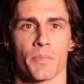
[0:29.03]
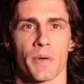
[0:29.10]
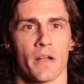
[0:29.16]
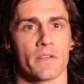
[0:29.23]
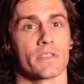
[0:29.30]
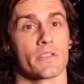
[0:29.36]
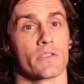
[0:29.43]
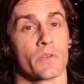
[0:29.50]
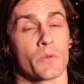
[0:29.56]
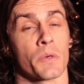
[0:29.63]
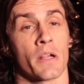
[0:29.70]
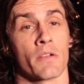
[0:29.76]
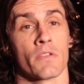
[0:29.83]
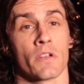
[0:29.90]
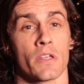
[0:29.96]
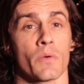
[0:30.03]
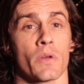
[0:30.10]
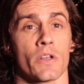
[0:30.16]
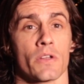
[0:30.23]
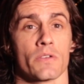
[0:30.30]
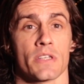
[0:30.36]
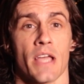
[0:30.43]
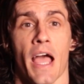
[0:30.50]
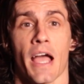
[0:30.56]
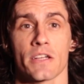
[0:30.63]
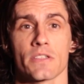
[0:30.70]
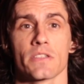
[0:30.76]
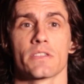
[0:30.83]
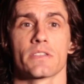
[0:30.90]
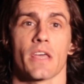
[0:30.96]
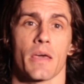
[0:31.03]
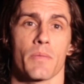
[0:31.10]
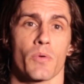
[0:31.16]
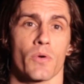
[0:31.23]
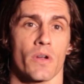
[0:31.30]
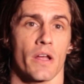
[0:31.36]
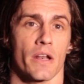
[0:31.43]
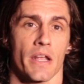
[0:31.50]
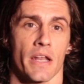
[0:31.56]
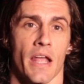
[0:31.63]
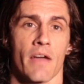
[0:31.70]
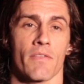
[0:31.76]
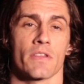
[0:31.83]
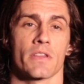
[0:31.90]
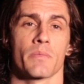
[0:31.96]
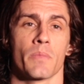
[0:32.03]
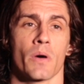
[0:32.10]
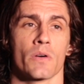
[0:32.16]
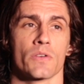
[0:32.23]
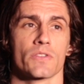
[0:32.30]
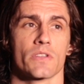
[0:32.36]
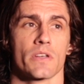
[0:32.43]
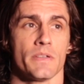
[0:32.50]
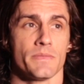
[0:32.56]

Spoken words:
But I was like, dude, what I really want to do is actually skateboard on it and have it the most